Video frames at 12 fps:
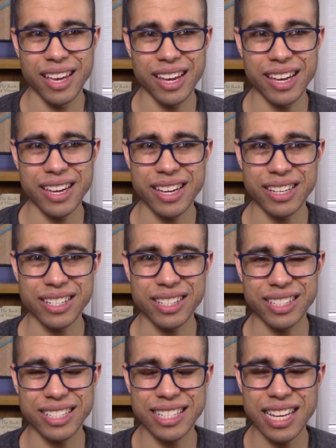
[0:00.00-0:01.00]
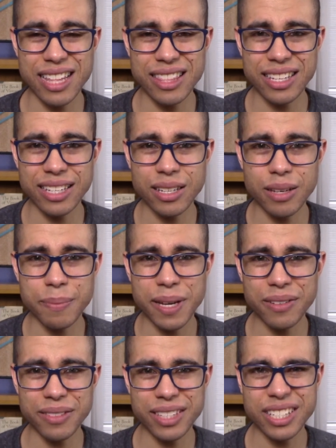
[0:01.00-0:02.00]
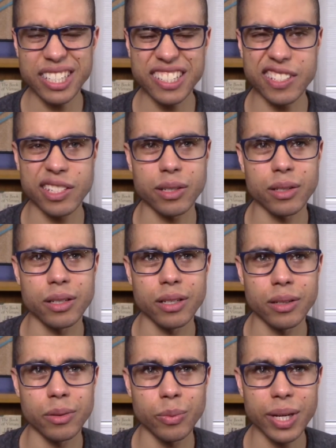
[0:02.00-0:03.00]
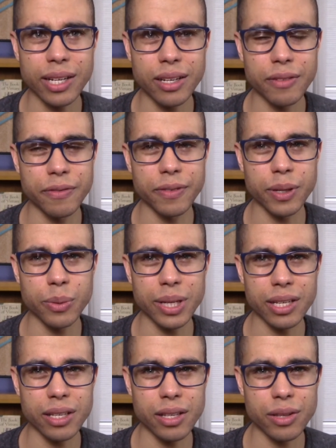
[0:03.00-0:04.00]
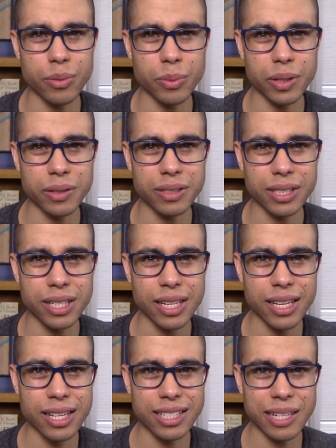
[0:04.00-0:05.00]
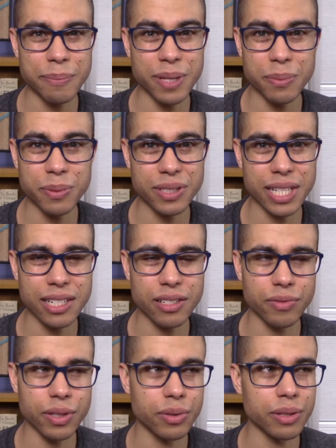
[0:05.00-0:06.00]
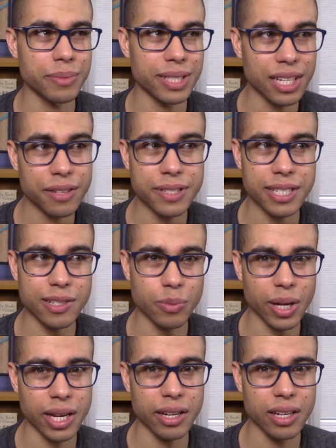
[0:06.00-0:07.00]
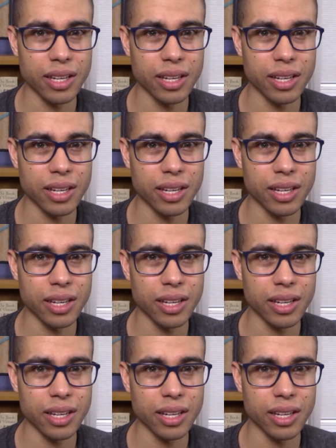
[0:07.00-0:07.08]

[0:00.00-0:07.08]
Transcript: And the sad thing about this way of viewing the world, that people tend to view themselves this way,